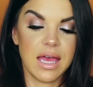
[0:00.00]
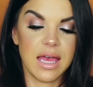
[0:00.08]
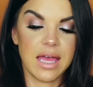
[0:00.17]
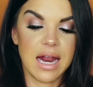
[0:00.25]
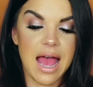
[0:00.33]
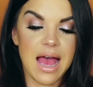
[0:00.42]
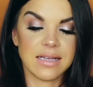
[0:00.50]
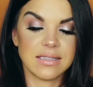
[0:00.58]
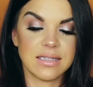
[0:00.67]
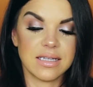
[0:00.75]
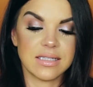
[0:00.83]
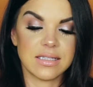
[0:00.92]
It
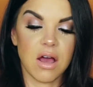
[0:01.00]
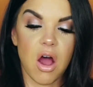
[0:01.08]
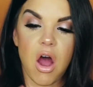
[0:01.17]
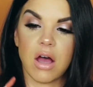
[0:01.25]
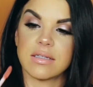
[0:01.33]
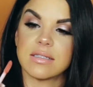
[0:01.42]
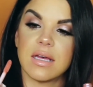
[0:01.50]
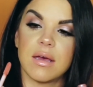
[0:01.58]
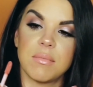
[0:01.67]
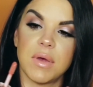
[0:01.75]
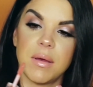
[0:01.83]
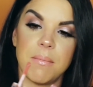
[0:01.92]
has this
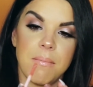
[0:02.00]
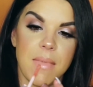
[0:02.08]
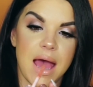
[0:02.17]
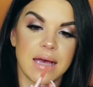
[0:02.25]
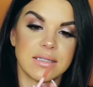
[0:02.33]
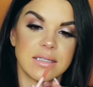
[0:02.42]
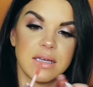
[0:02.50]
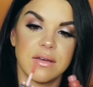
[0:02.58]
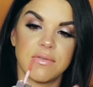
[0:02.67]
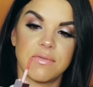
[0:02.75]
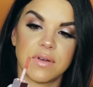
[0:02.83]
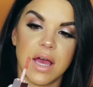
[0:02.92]
awesome,
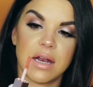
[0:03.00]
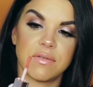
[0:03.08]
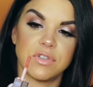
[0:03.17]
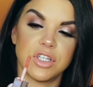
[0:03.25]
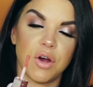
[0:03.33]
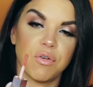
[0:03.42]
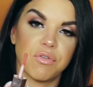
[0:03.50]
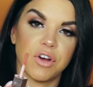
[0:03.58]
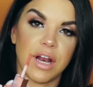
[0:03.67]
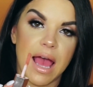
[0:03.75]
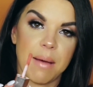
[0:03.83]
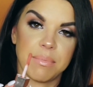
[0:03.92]
massive kind of doe
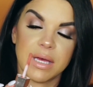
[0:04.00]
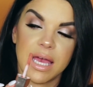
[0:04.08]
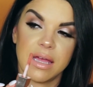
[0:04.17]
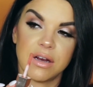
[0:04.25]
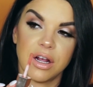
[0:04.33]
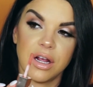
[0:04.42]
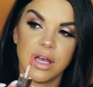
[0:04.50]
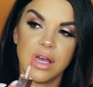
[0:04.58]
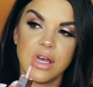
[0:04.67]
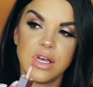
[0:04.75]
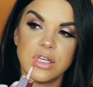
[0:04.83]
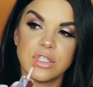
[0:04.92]
foot applicator.
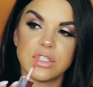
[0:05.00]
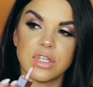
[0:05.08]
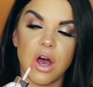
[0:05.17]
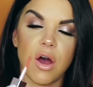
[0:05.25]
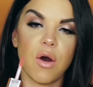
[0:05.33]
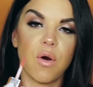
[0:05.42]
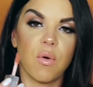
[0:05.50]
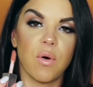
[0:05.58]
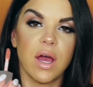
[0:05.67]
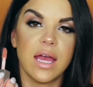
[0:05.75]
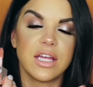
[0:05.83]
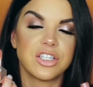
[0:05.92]

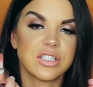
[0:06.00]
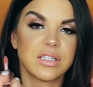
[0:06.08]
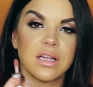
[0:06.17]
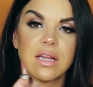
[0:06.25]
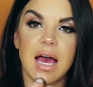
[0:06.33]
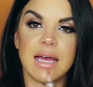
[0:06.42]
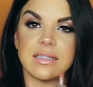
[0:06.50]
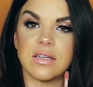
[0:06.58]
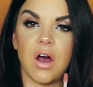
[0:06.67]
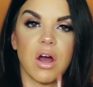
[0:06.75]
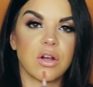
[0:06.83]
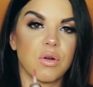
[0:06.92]
So it just glides
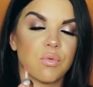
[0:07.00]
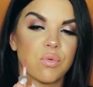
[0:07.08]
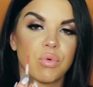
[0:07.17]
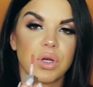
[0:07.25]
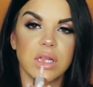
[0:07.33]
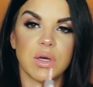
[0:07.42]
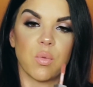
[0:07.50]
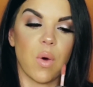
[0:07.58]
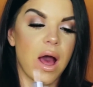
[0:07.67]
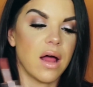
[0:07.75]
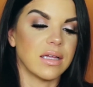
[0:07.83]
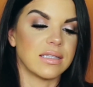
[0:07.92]
on really
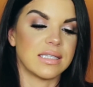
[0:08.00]
well.